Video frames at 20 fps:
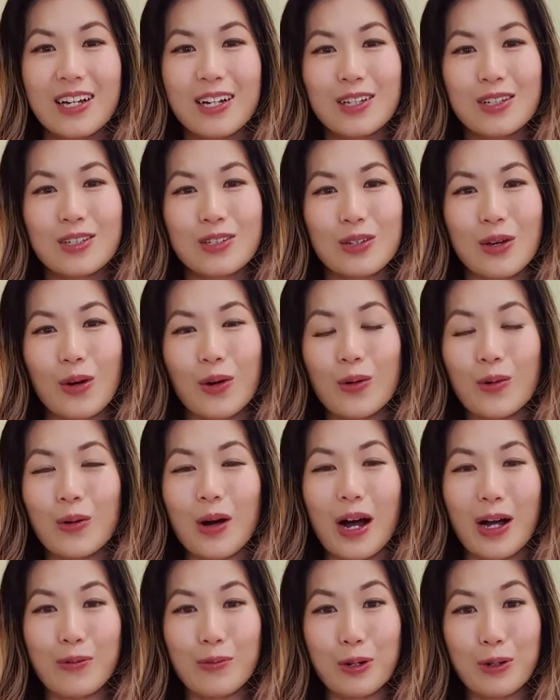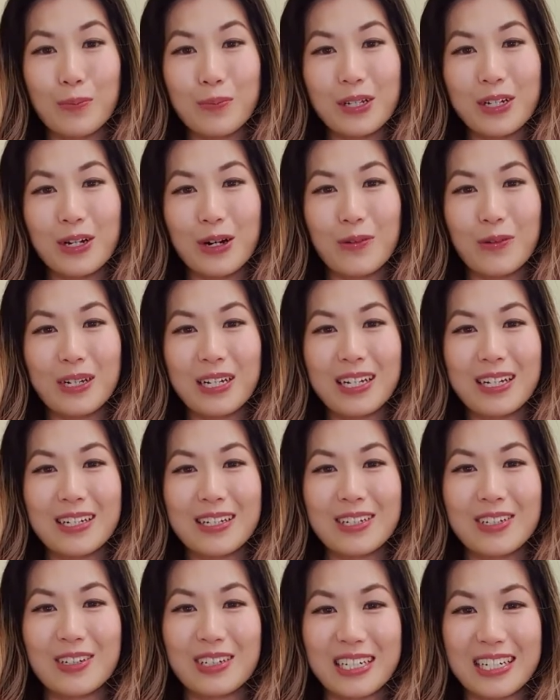so I won't be going
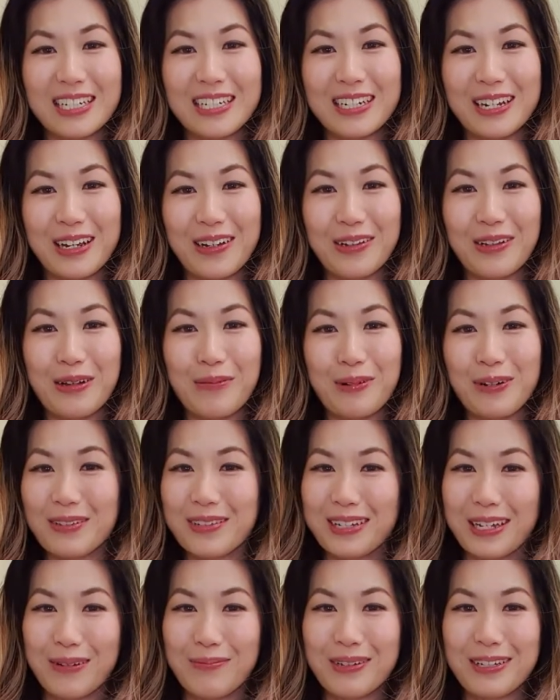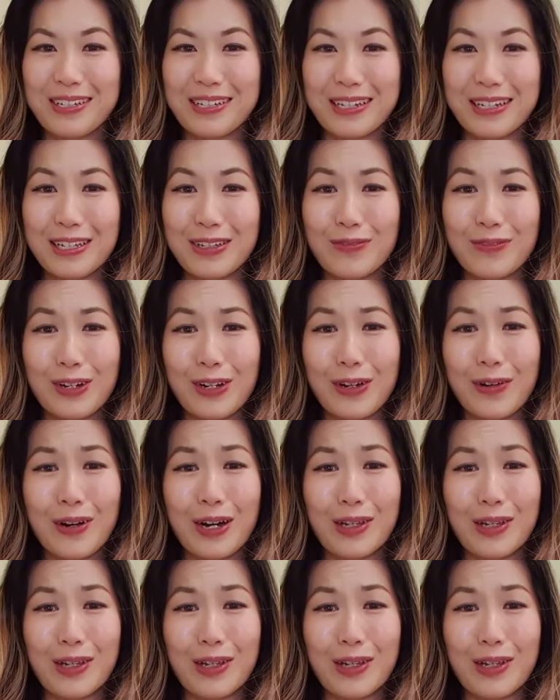into detail about schemas in this video,